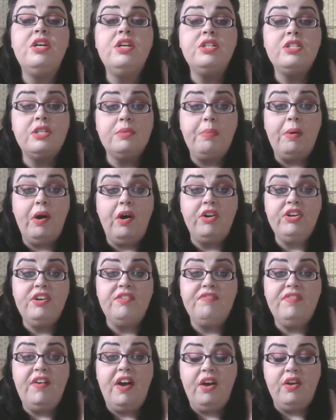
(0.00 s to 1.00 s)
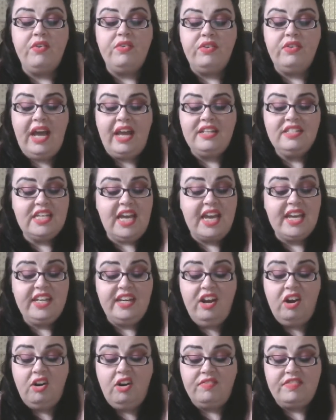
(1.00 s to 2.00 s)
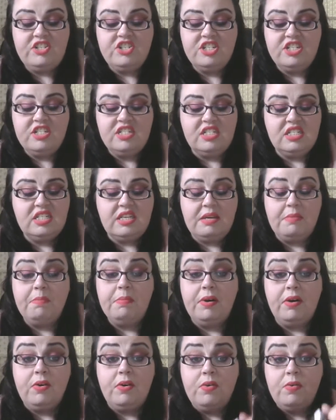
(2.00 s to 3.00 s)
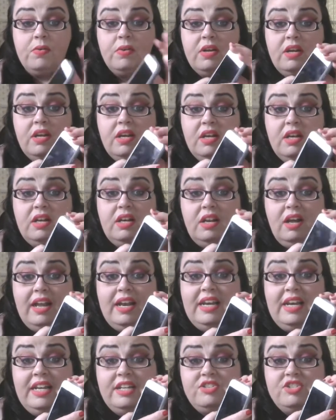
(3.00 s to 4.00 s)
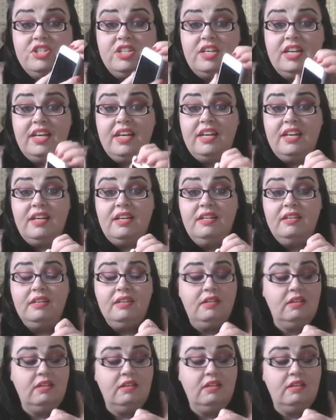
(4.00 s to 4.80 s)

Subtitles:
to put on your phone, and taking it off is just as simple. Like literally,